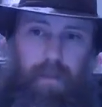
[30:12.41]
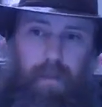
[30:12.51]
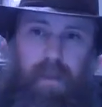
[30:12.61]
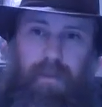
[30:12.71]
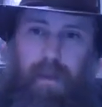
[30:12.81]

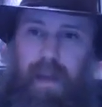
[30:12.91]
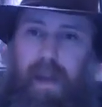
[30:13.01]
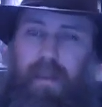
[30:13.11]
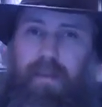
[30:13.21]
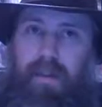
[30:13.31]
We've
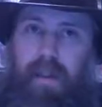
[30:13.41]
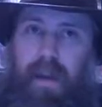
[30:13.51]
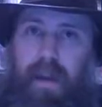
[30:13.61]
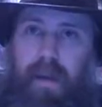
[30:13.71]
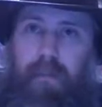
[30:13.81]
got,
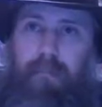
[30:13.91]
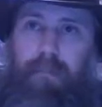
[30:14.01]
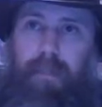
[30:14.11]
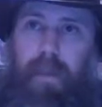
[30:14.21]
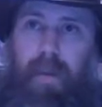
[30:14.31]

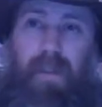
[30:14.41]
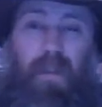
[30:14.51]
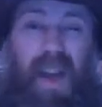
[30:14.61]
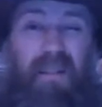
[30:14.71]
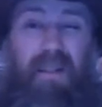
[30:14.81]
but if
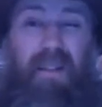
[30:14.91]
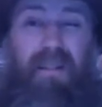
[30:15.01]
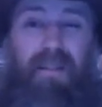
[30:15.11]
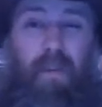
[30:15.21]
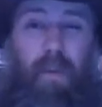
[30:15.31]
you haven't
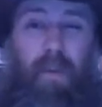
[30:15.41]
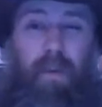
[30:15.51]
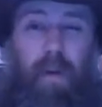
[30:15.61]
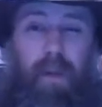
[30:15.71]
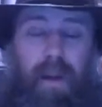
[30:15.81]
listened to what
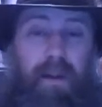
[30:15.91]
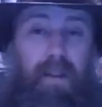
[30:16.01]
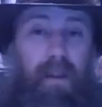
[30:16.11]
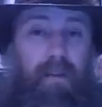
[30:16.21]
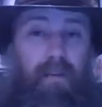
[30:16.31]
we've already
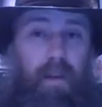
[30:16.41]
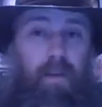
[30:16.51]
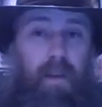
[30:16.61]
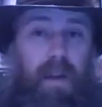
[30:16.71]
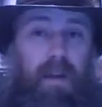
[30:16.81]
done,
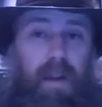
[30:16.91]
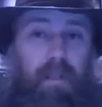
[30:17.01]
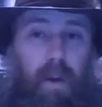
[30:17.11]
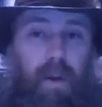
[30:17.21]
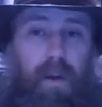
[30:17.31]
don't forget
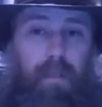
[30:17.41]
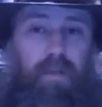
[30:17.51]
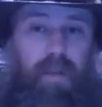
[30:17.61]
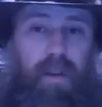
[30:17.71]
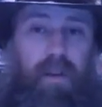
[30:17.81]
Nightmare on Elm
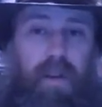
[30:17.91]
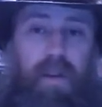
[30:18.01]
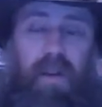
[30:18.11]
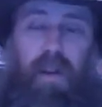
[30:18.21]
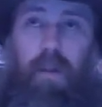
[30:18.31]
Street,
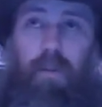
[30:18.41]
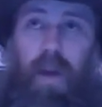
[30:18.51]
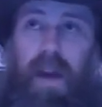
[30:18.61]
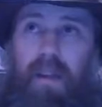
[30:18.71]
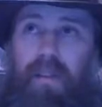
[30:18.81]

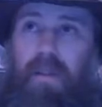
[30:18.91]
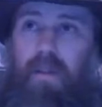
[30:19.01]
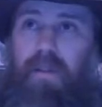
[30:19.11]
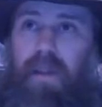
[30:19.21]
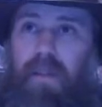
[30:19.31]
Friday the
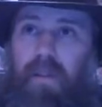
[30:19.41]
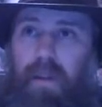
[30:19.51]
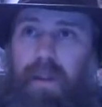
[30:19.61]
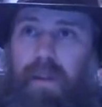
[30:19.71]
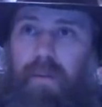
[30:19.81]
13th.
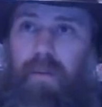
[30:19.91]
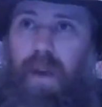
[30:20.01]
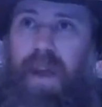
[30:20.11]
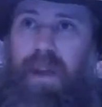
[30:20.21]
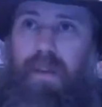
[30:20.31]
We
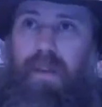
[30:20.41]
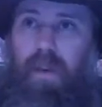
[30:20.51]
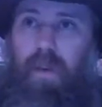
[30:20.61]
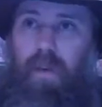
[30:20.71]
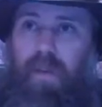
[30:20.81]
rank
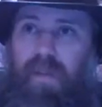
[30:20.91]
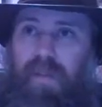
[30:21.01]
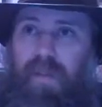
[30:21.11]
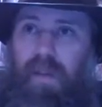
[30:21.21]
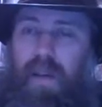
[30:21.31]
those.